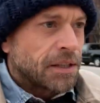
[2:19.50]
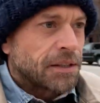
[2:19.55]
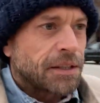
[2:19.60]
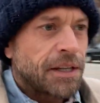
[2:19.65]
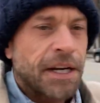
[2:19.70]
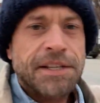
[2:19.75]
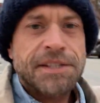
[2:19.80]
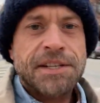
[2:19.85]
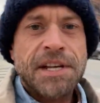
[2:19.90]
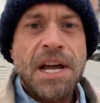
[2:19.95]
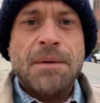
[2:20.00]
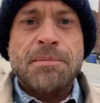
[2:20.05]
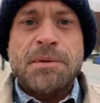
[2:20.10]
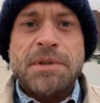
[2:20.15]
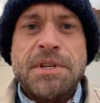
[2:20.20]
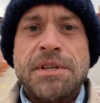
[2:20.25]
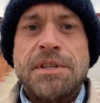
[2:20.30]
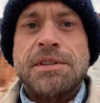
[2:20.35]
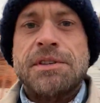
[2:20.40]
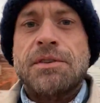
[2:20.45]
The next stop
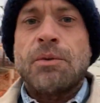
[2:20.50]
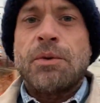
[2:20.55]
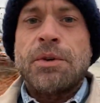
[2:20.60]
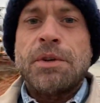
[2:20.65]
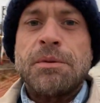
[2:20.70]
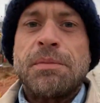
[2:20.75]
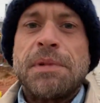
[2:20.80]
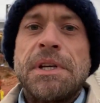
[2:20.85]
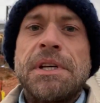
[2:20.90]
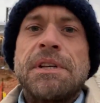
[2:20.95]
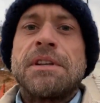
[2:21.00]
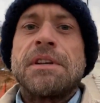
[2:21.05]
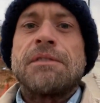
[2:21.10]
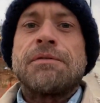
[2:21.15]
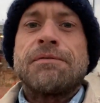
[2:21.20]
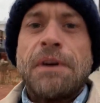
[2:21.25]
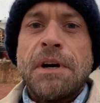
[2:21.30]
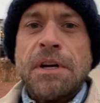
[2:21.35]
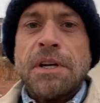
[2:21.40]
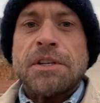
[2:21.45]
is going to be the
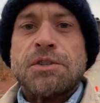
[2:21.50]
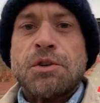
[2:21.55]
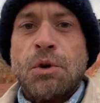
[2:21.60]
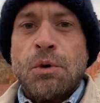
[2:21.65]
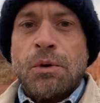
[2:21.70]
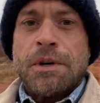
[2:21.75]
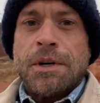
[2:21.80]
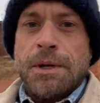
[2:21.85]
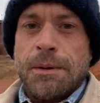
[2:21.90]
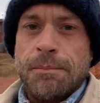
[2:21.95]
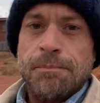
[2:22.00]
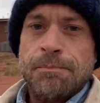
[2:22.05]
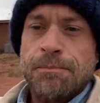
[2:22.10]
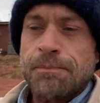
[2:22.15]
Funkatorium.